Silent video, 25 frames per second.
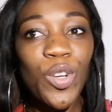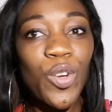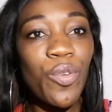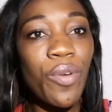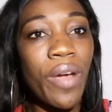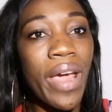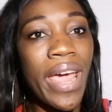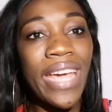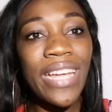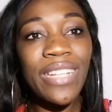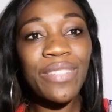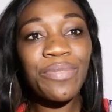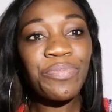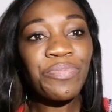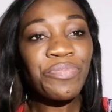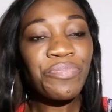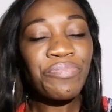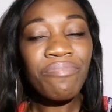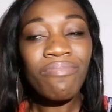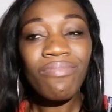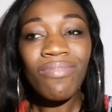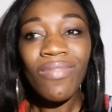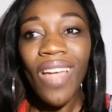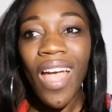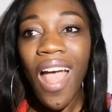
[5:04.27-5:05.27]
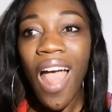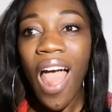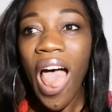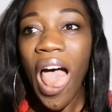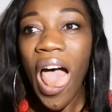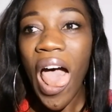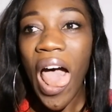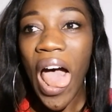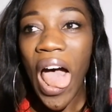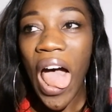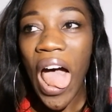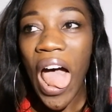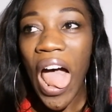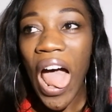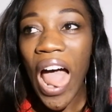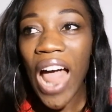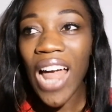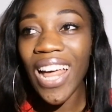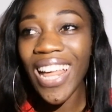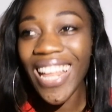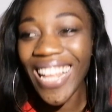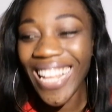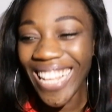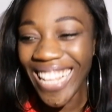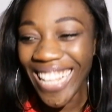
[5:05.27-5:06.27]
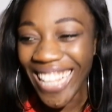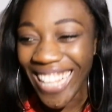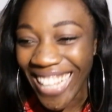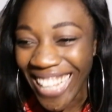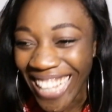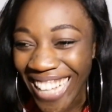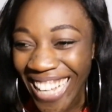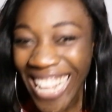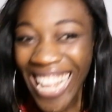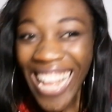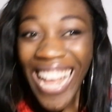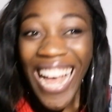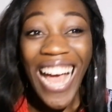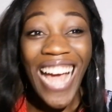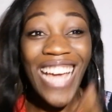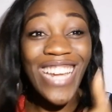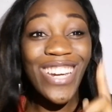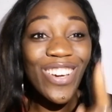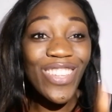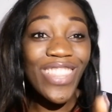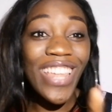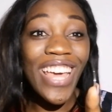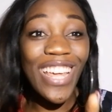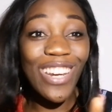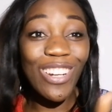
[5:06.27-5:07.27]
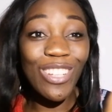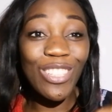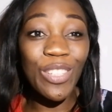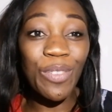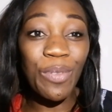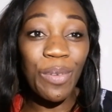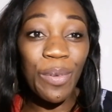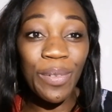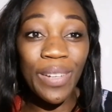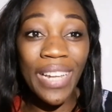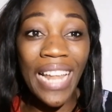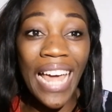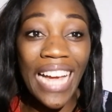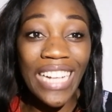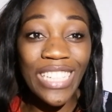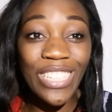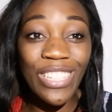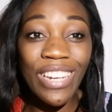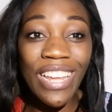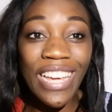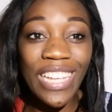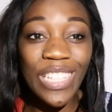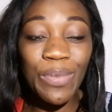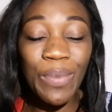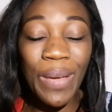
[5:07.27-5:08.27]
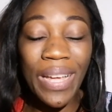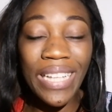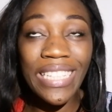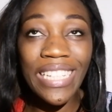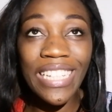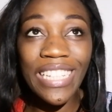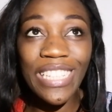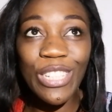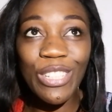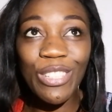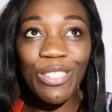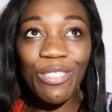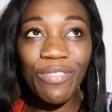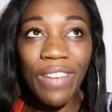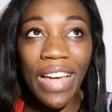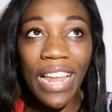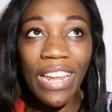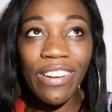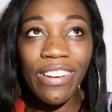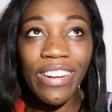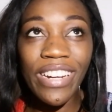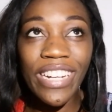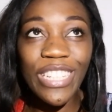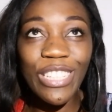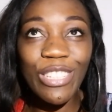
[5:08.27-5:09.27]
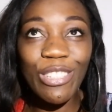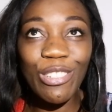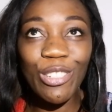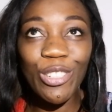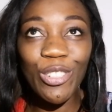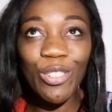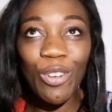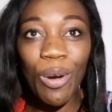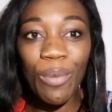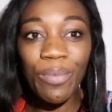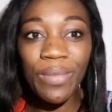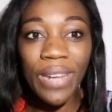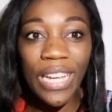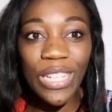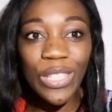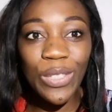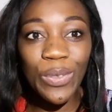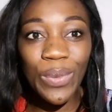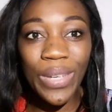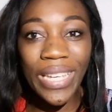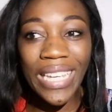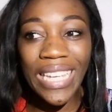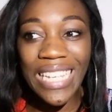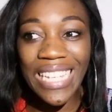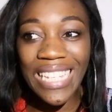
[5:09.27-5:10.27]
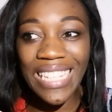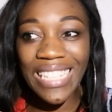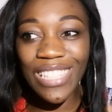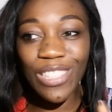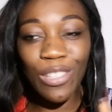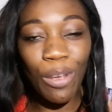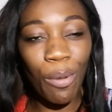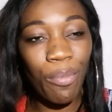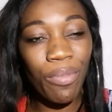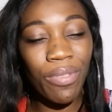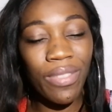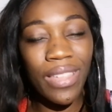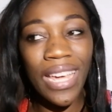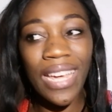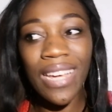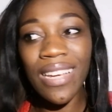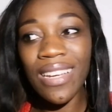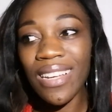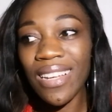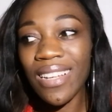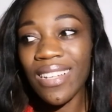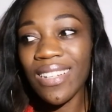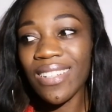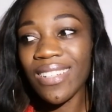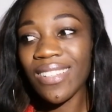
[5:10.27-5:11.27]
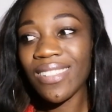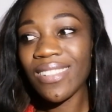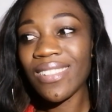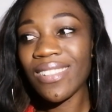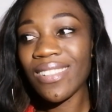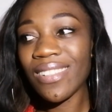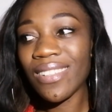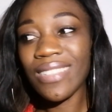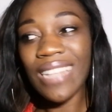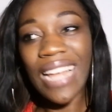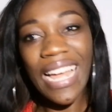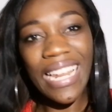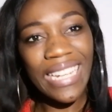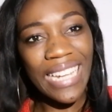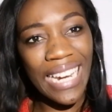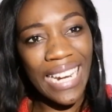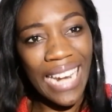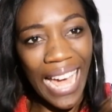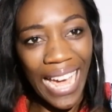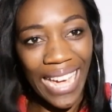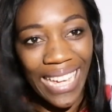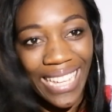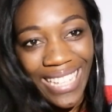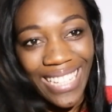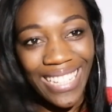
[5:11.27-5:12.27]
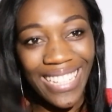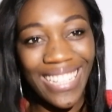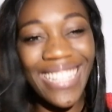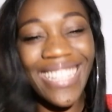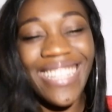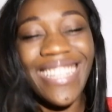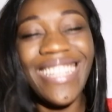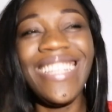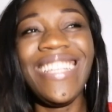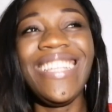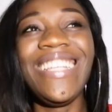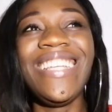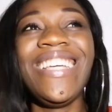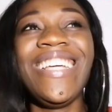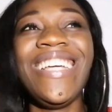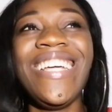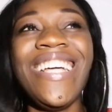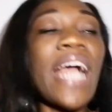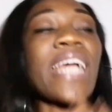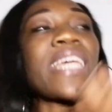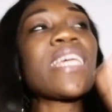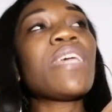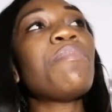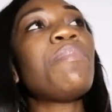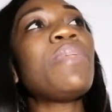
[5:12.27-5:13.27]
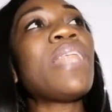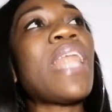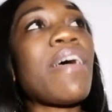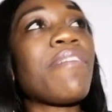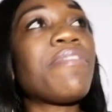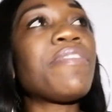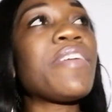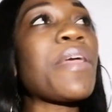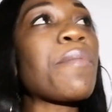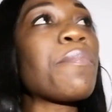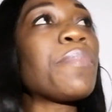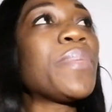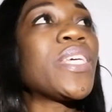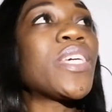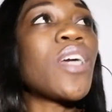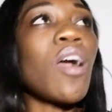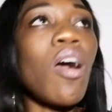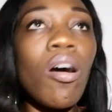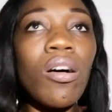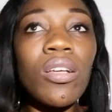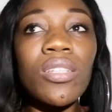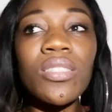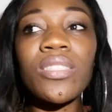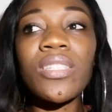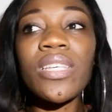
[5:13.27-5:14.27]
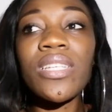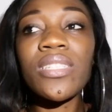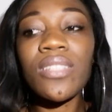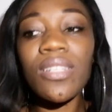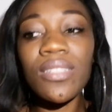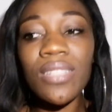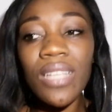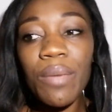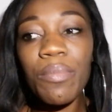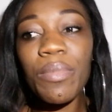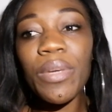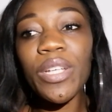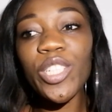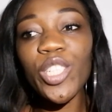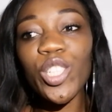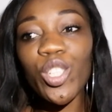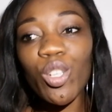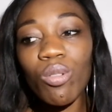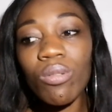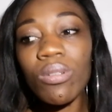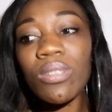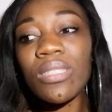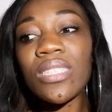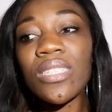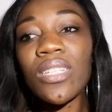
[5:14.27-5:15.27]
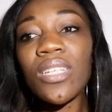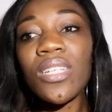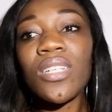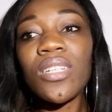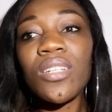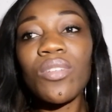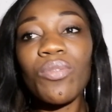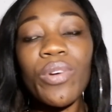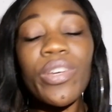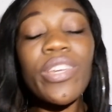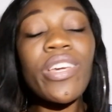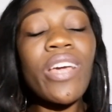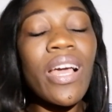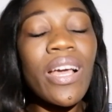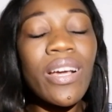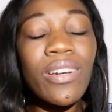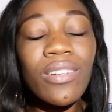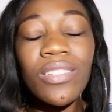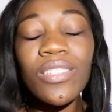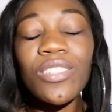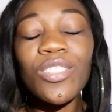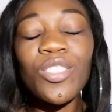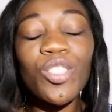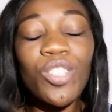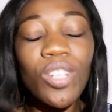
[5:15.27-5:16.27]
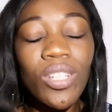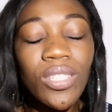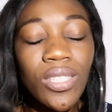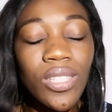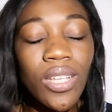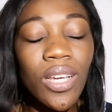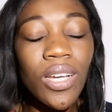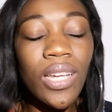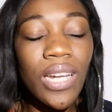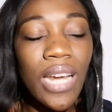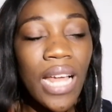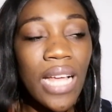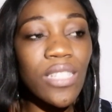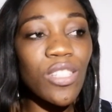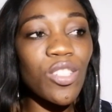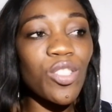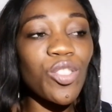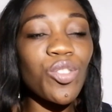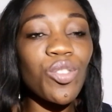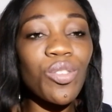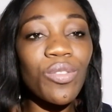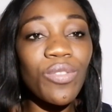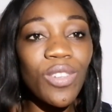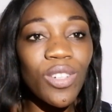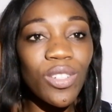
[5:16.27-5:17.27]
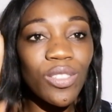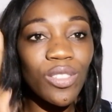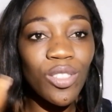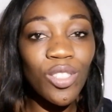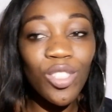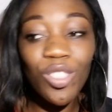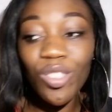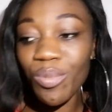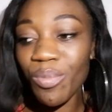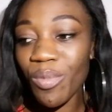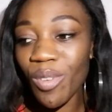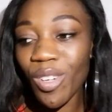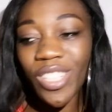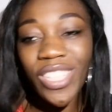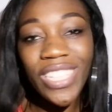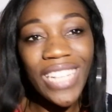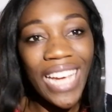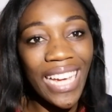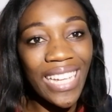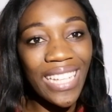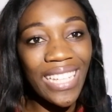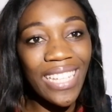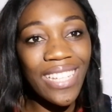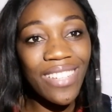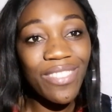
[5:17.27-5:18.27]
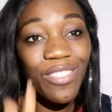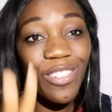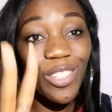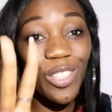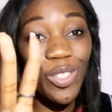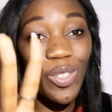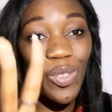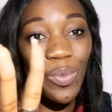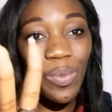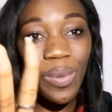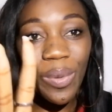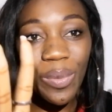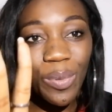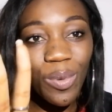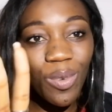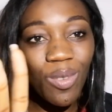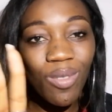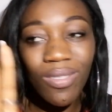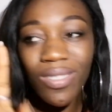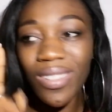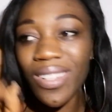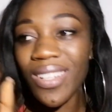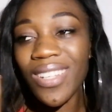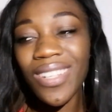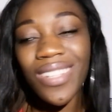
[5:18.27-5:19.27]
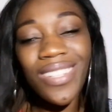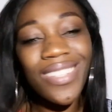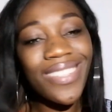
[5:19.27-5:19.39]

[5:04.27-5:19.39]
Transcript: great. Uh, I know that a lot of people are actually expecting Tito Valerie to show up next week in something that they like. I keep laughing because entertainment shows, when you just organize a show for small jangi for two people,